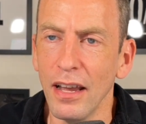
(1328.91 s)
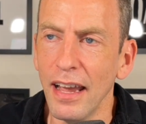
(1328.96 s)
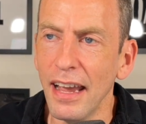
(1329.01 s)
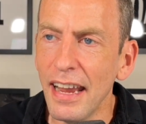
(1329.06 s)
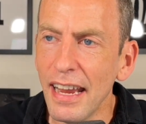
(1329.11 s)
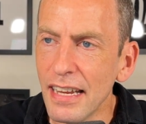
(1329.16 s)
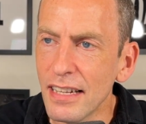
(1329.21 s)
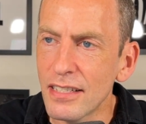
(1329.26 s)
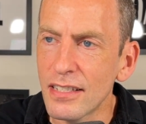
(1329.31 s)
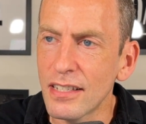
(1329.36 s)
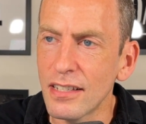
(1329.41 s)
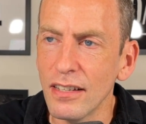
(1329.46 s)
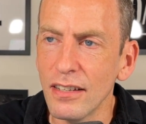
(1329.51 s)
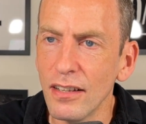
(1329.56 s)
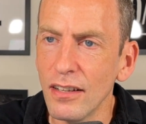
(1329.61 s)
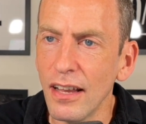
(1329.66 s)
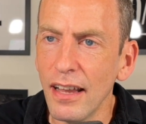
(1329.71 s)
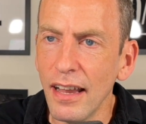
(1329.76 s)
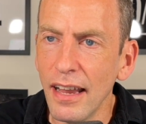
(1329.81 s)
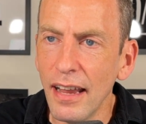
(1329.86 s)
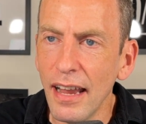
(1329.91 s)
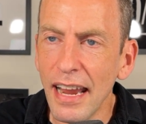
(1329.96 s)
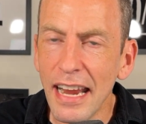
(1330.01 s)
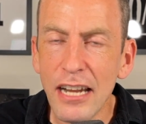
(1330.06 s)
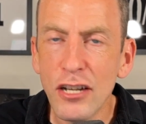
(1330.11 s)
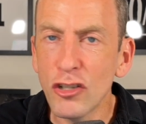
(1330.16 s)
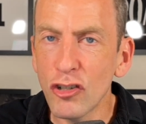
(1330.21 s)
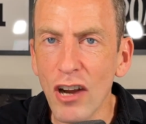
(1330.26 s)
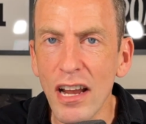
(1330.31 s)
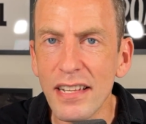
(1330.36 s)
It's
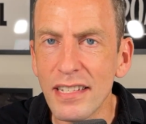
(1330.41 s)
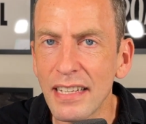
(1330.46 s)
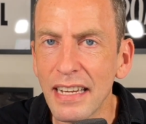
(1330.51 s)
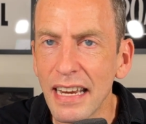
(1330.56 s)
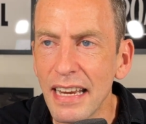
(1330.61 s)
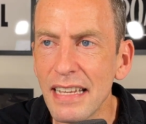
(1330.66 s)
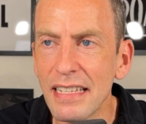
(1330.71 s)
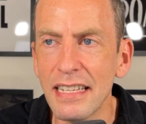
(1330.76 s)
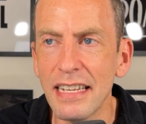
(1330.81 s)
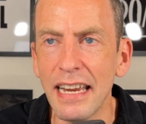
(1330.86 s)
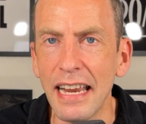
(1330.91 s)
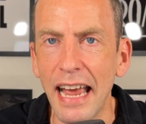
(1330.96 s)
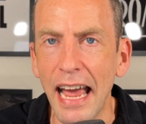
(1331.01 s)
interesting, isn't it?